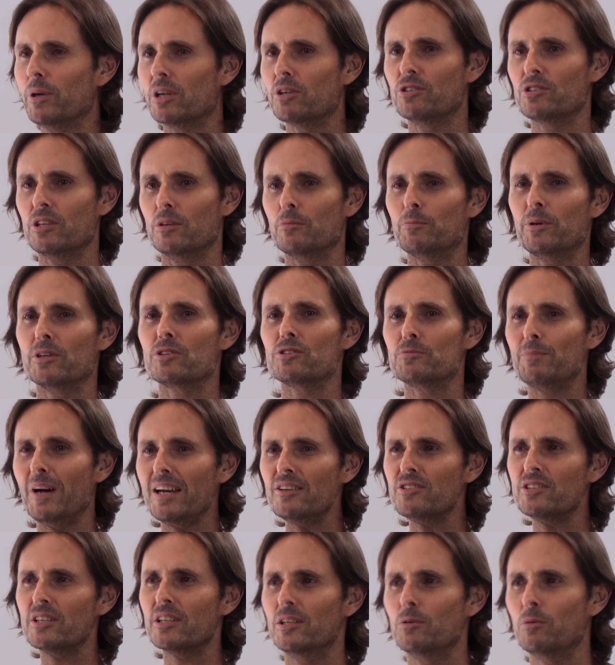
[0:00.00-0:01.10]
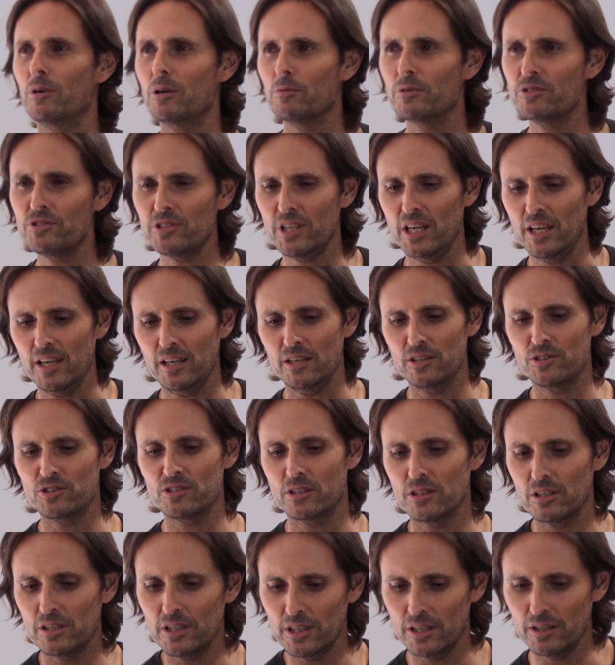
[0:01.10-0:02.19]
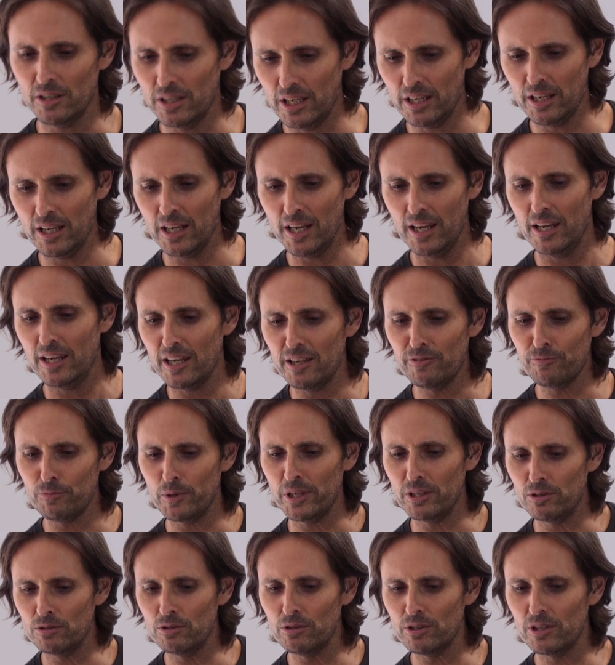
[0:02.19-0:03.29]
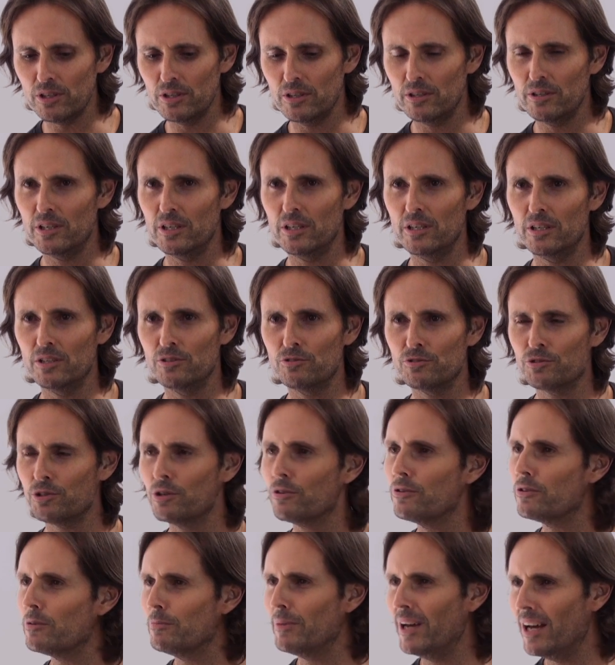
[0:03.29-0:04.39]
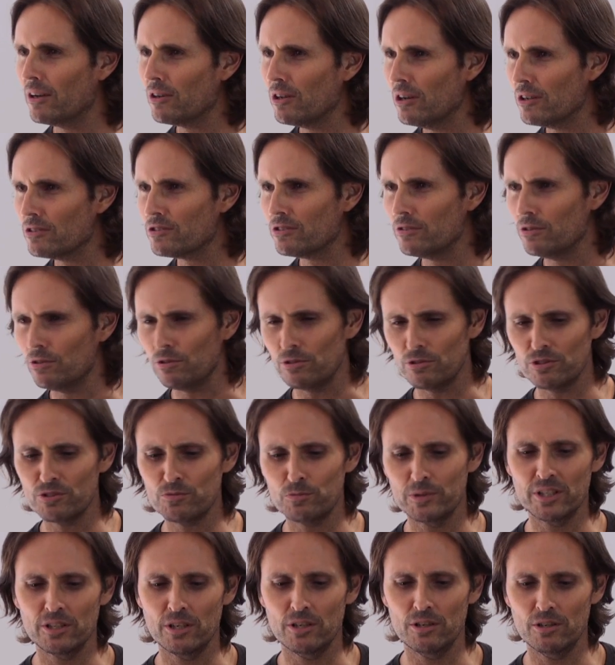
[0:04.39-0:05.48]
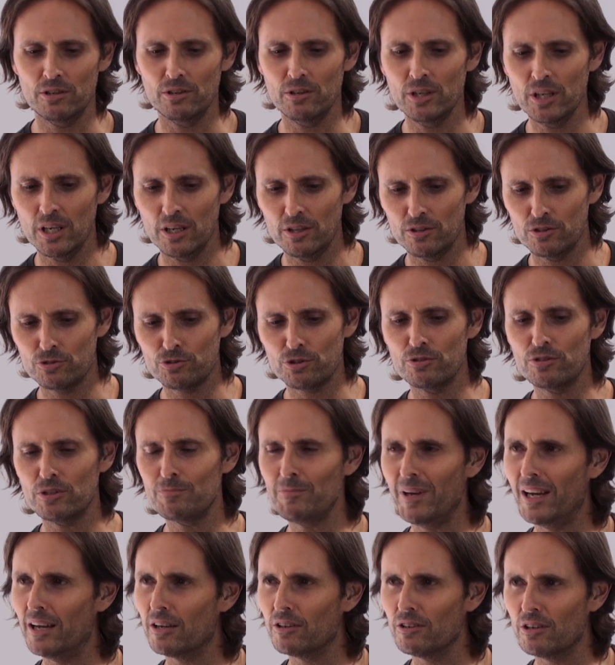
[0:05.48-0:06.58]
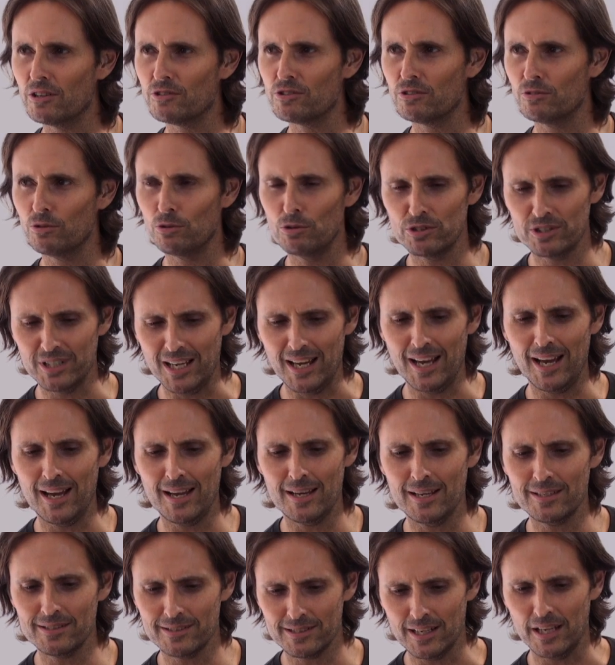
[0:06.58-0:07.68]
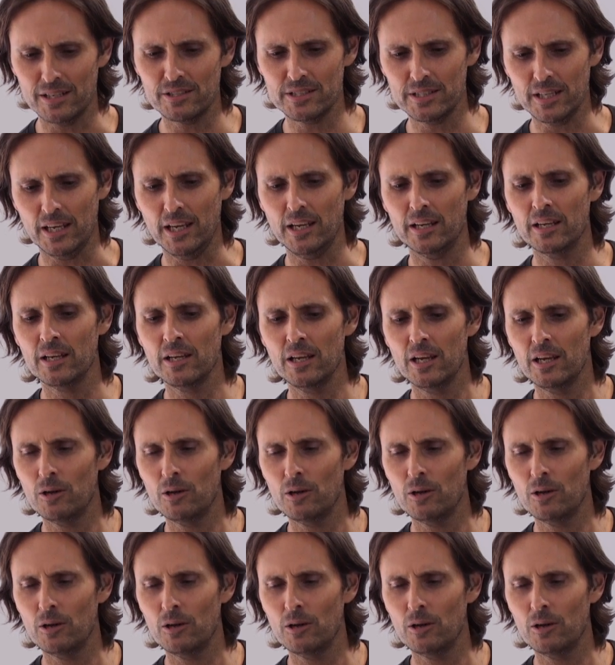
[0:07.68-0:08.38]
Because basically what we're saying is that if we look at the truth about God's laws, we know the truth about God's laws are such that